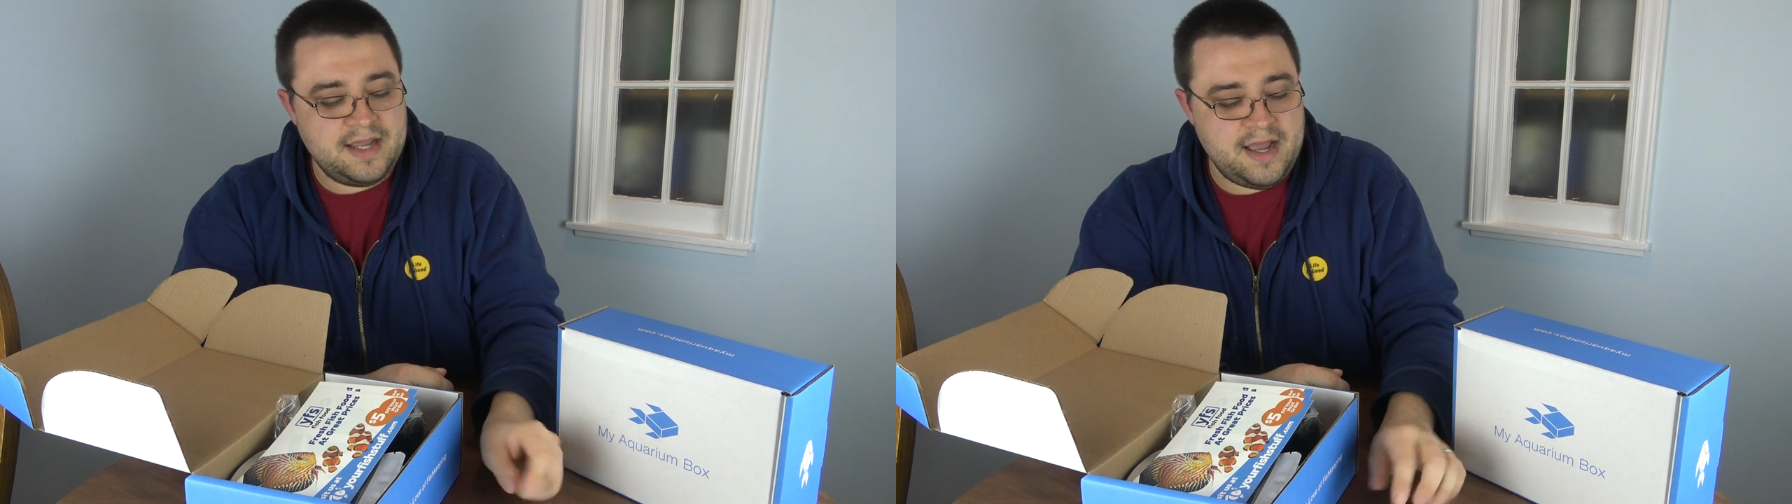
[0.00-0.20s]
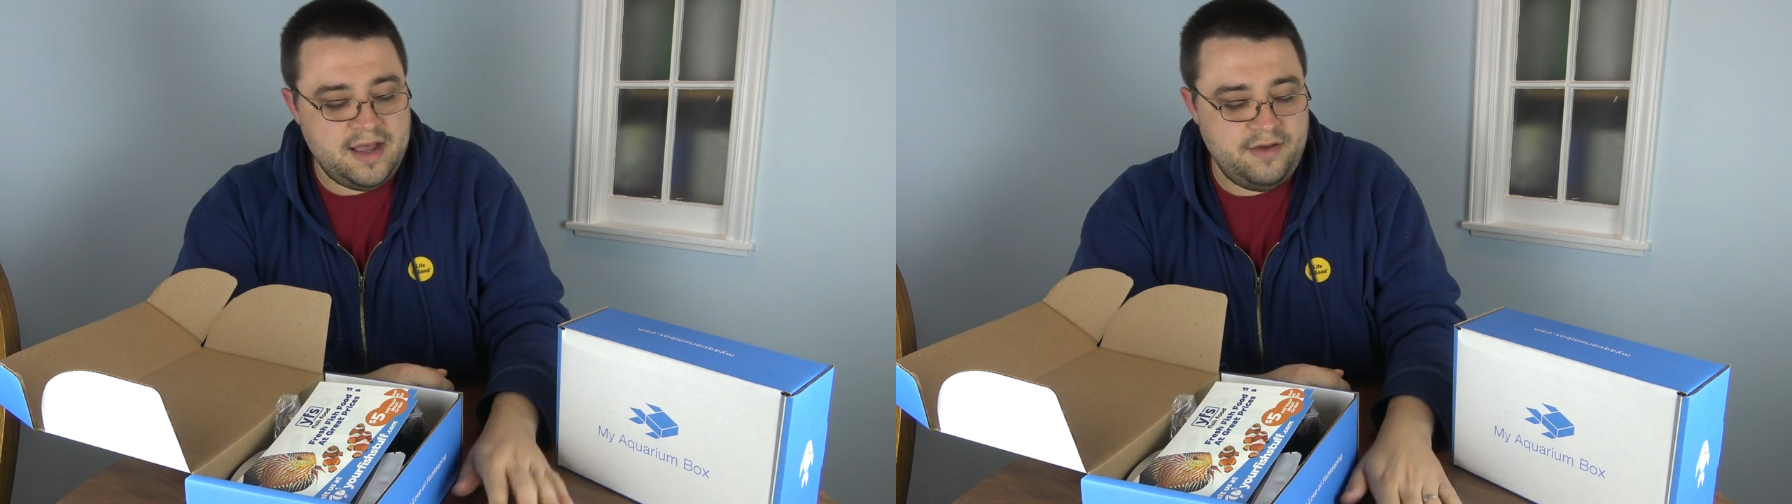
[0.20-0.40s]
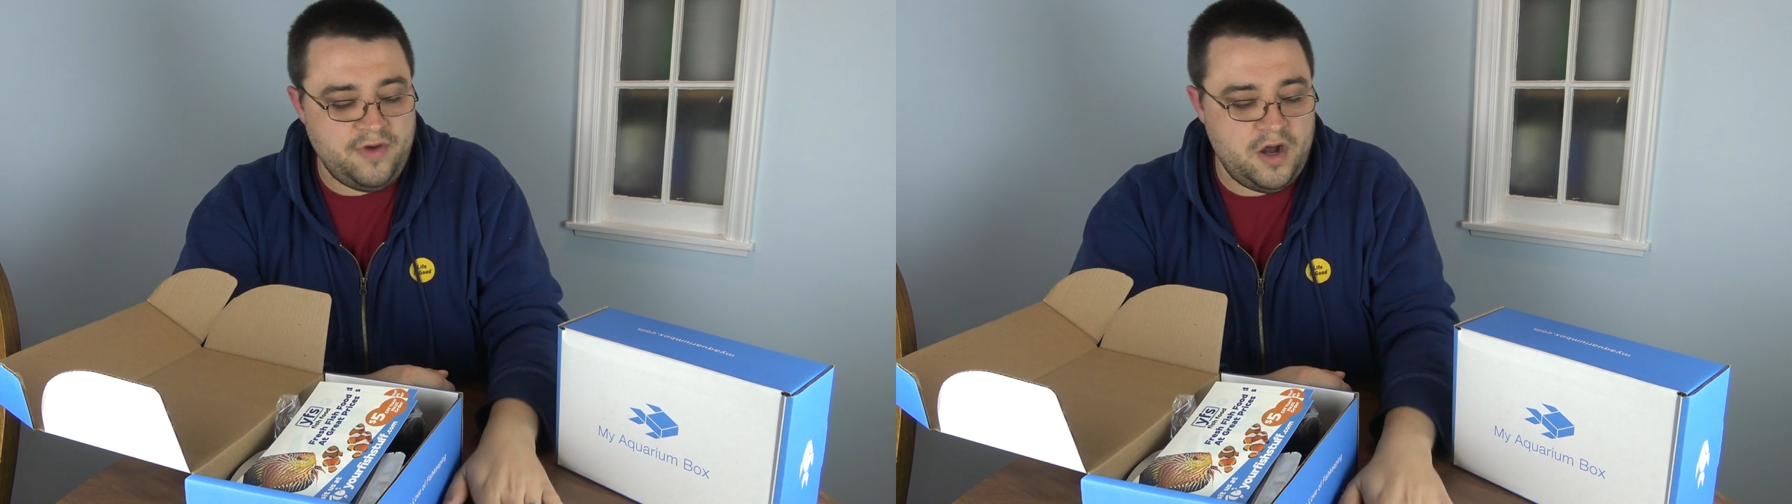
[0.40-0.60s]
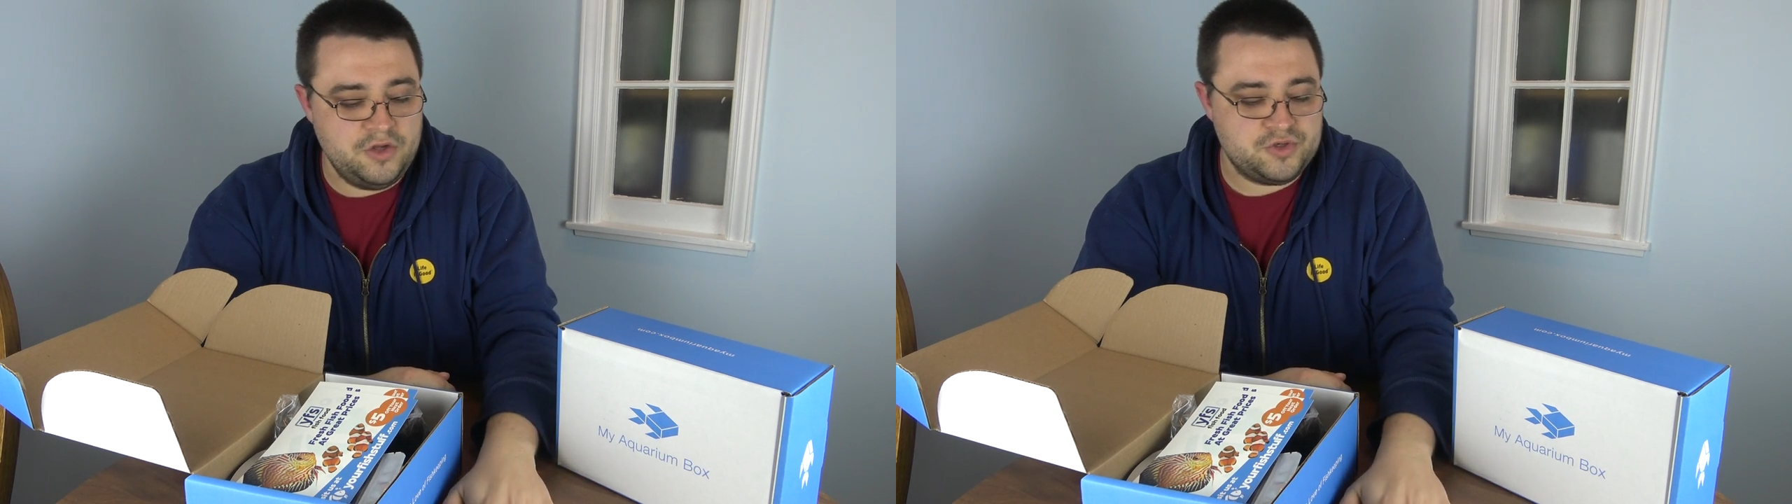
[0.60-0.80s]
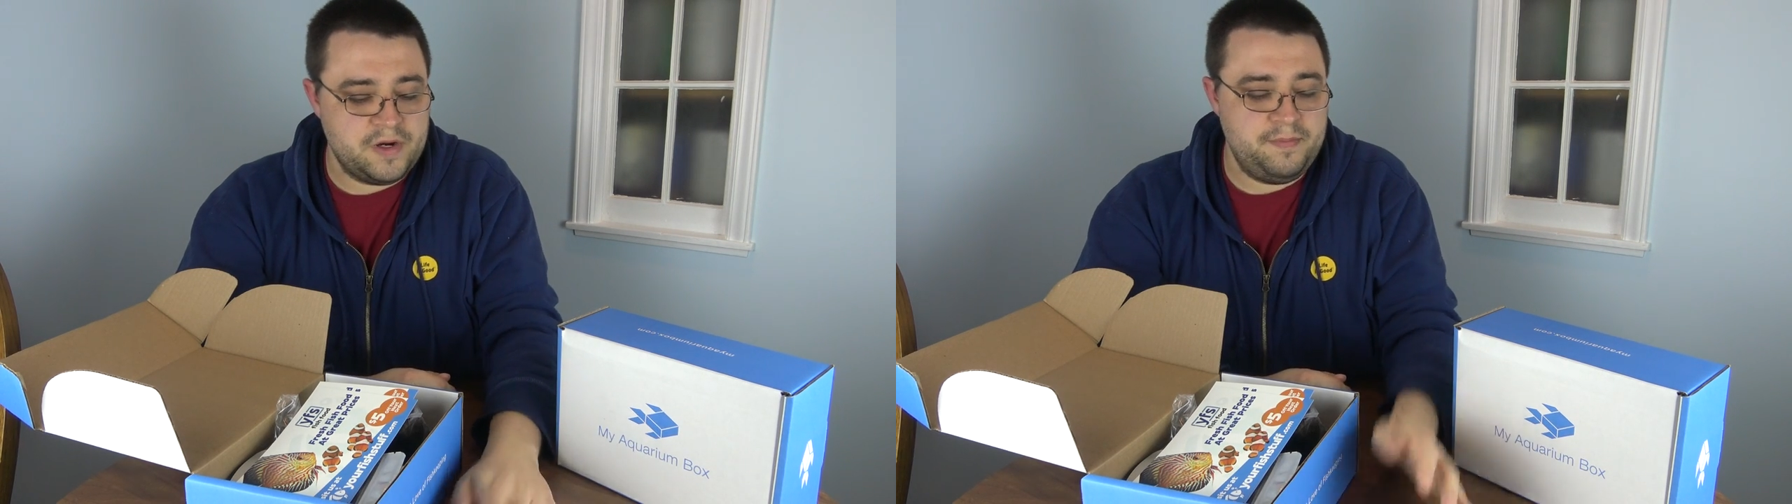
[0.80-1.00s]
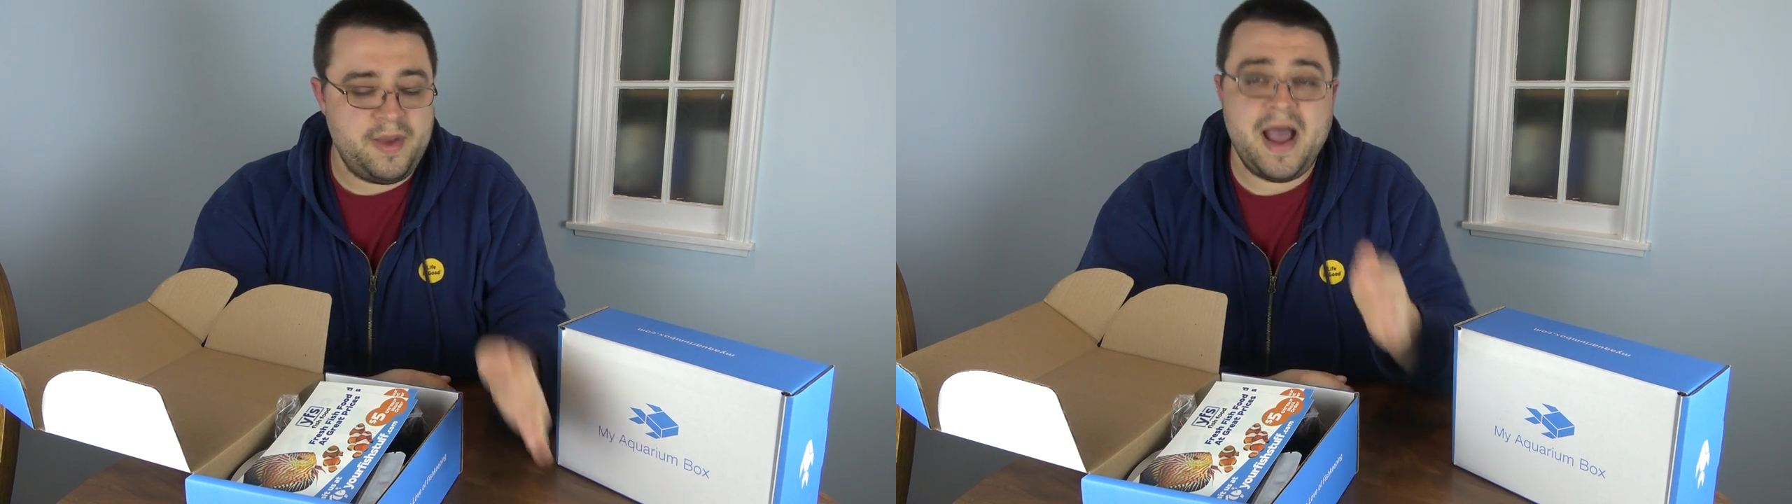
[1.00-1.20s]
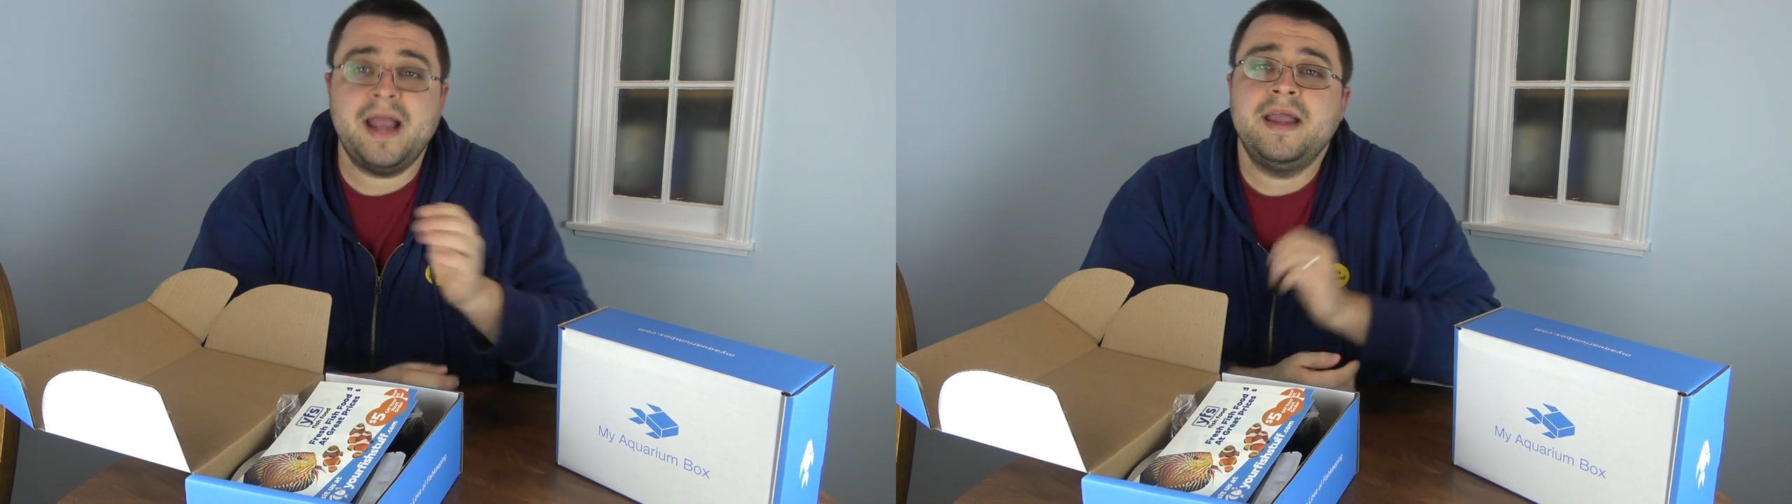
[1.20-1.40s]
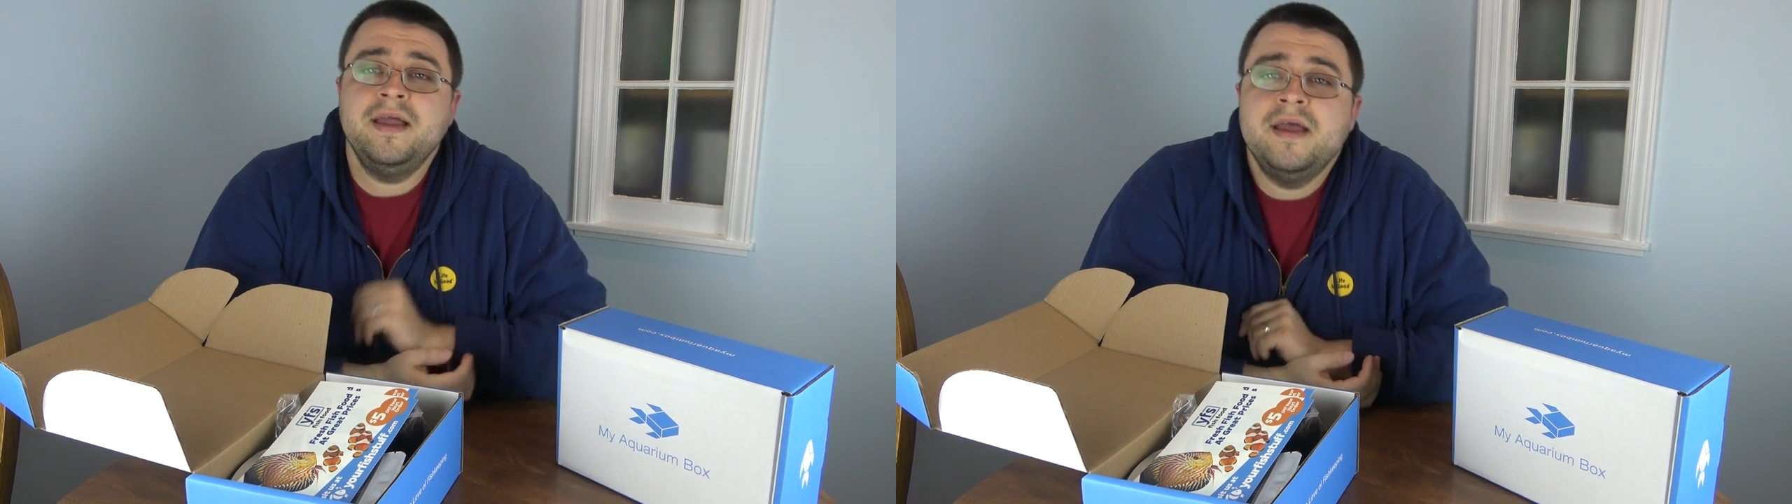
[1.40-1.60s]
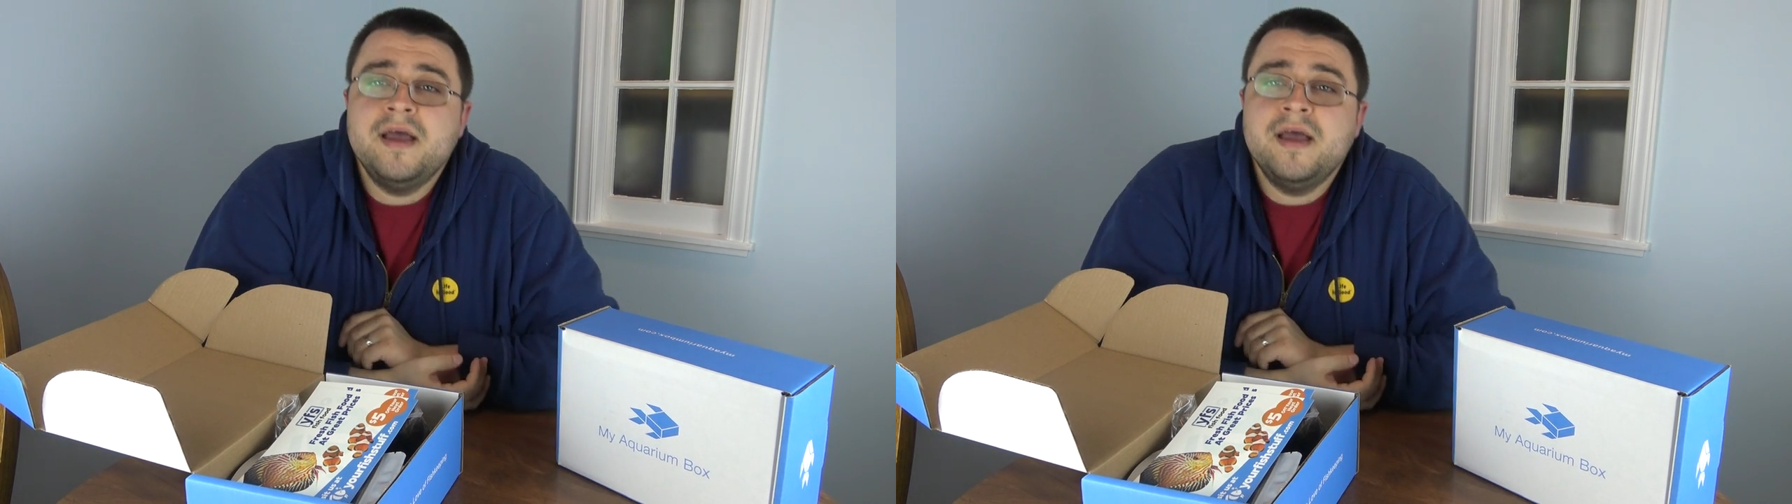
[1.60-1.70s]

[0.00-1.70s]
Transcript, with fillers: have Andre back